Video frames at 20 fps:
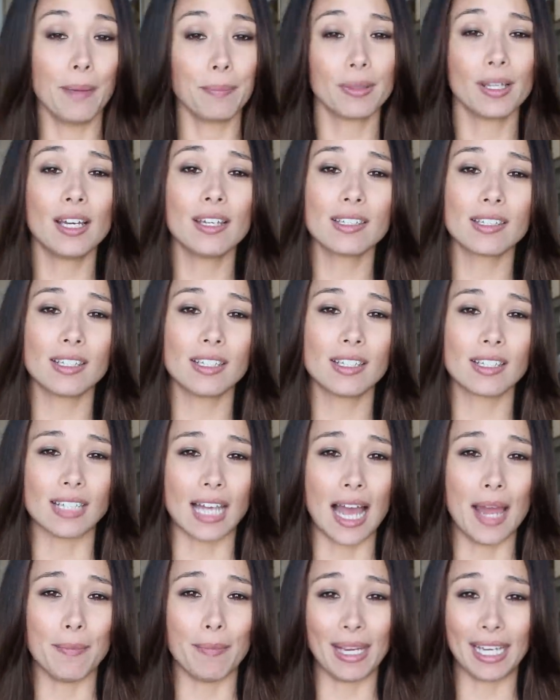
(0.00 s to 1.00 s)
And plus, since
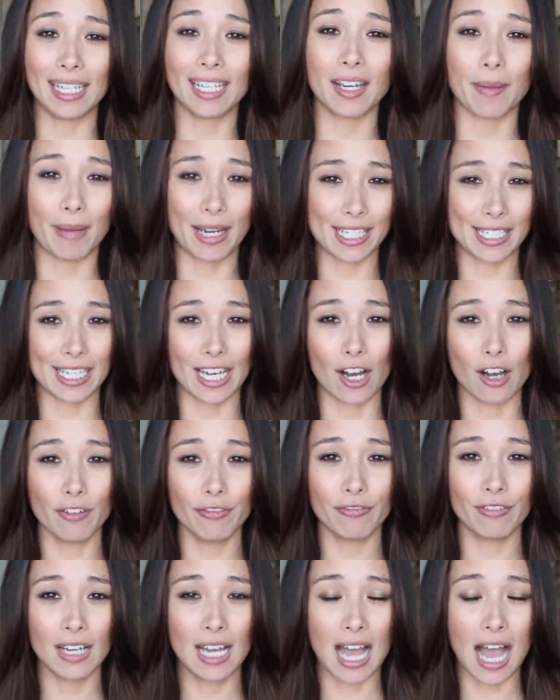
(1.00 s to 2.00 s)
I'm making it
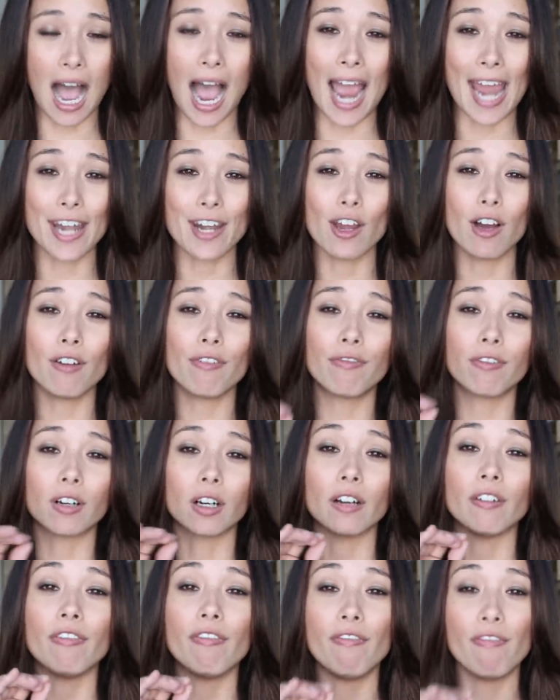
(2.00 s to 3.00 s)
myself, I know
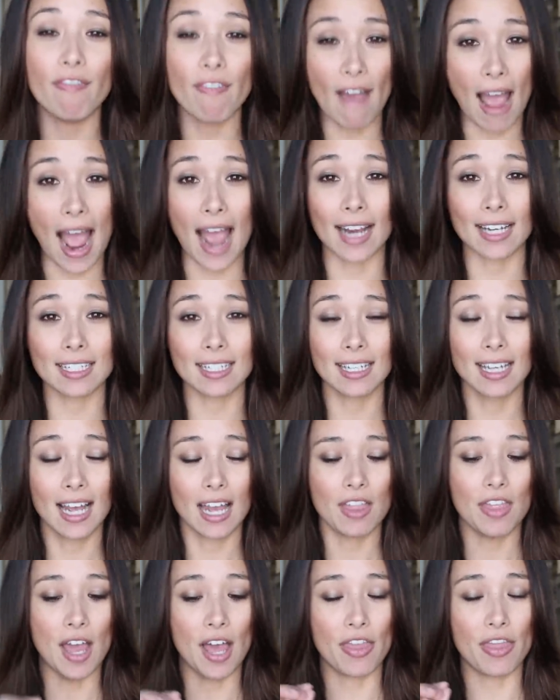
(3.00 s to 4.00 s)
for a fact
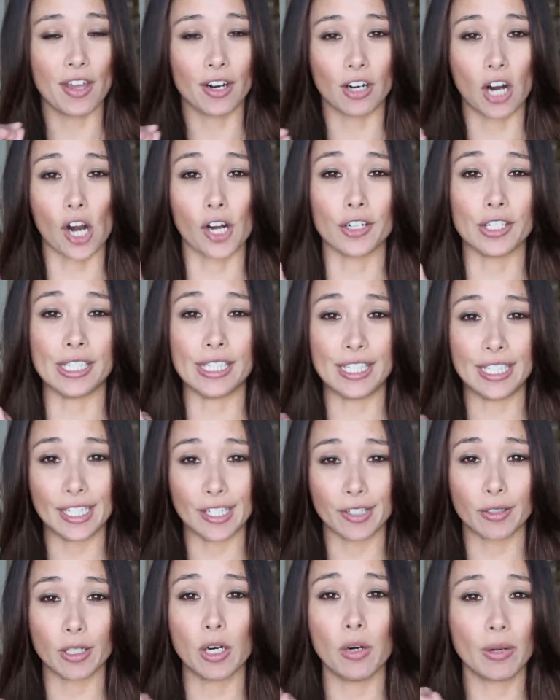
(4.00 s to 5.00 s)
that there are
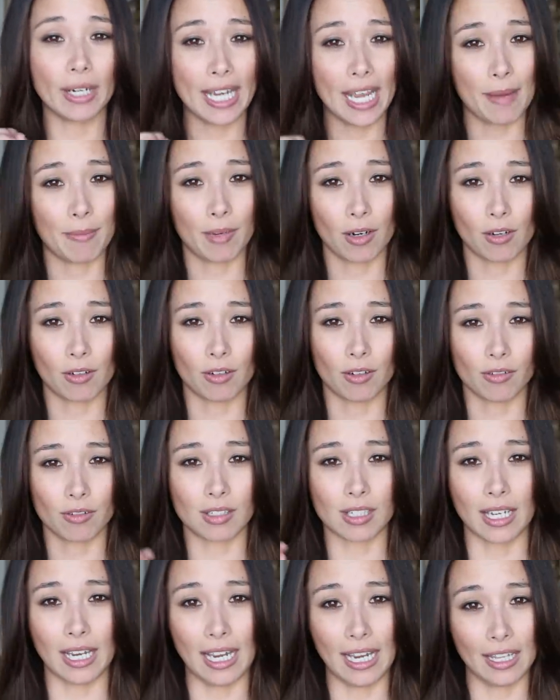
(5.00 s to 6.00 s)
zero
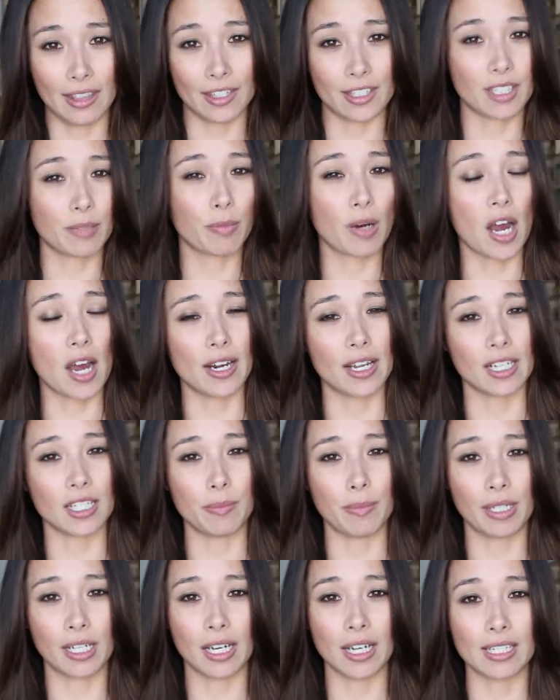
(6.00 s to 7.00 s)
chemicals in this
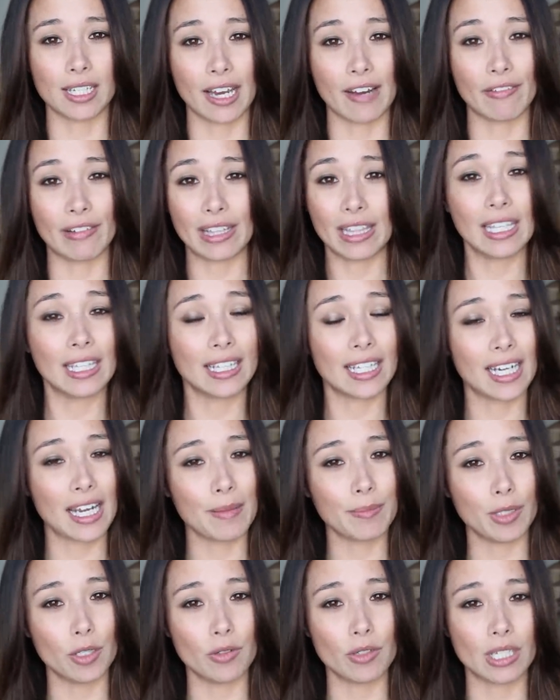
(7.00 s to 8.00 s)
product because everything that
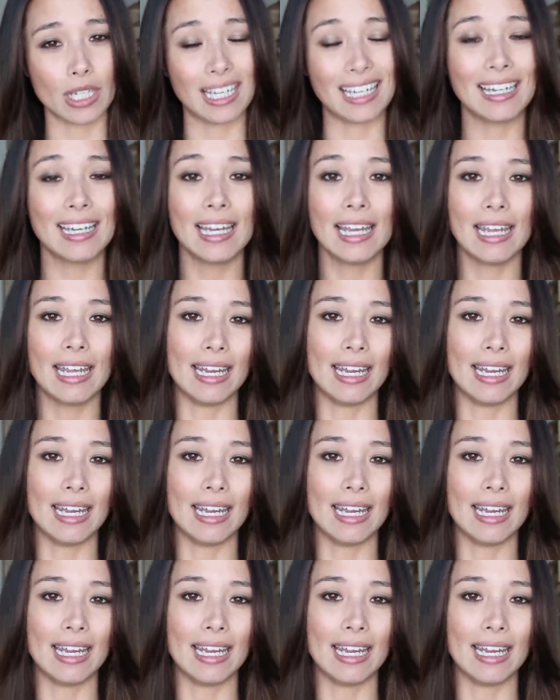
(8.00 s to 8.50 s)
I'm using